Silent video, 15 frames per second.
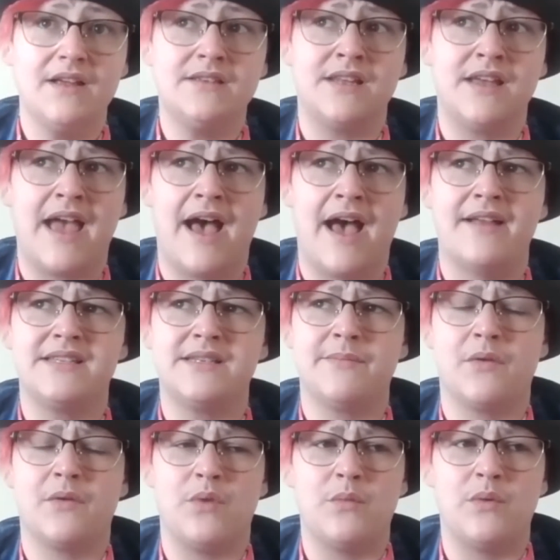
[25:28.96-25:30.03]
yeah, it's
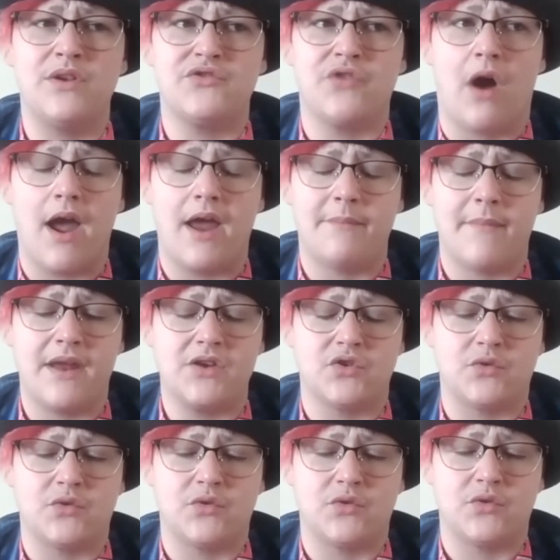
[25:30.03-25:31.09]
something we try and make
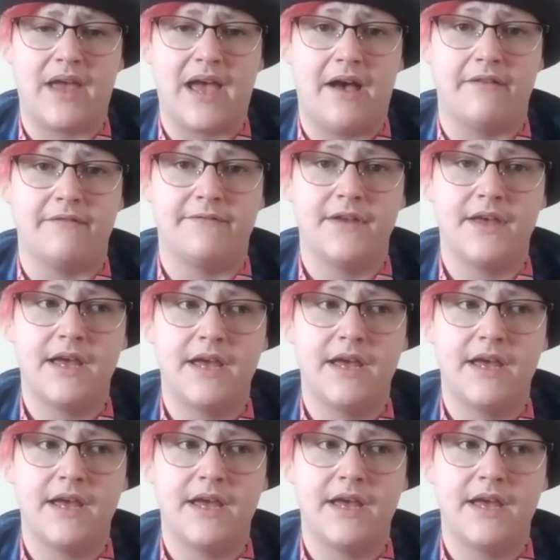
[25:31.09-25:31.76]
sure we have